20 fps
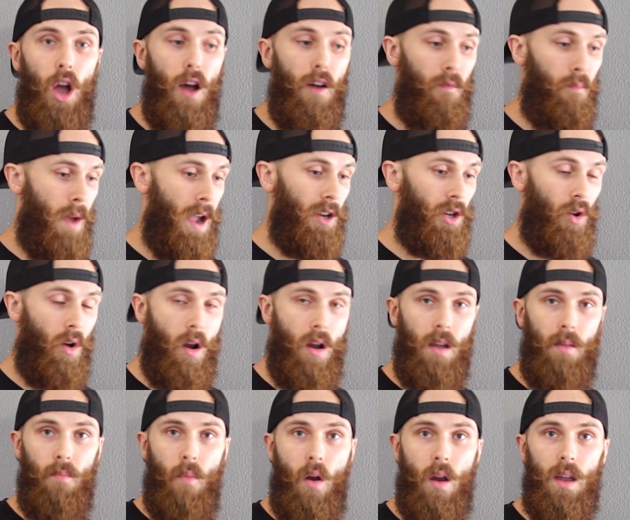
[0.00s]
of my
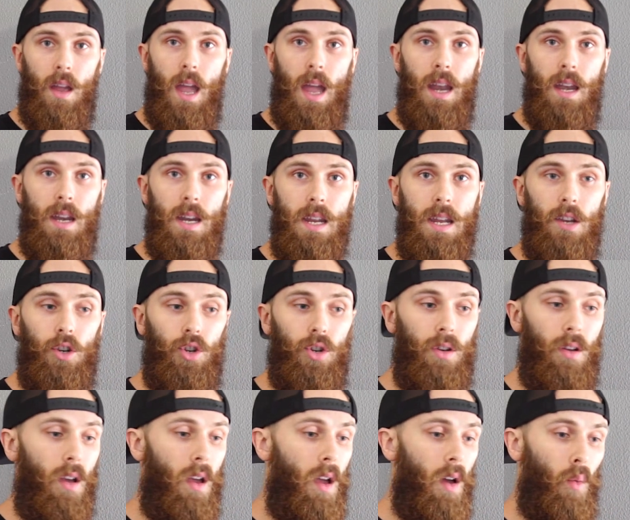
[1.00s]
target market and
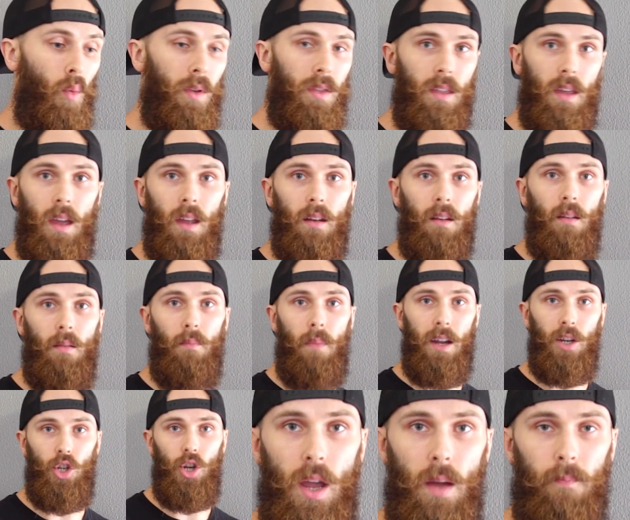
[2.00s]
niche within
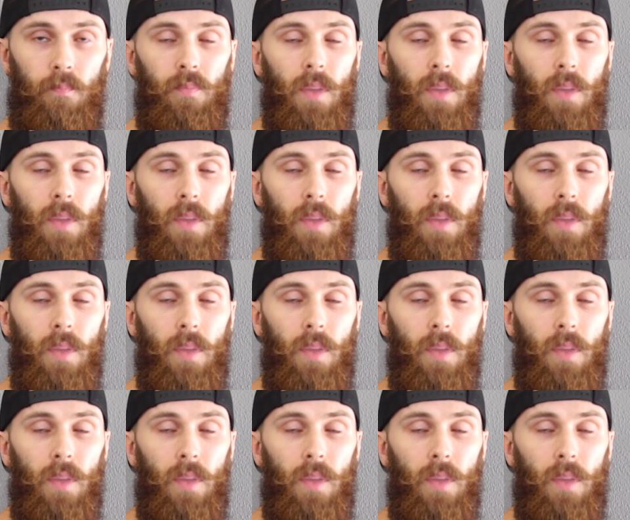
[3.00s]
my gym?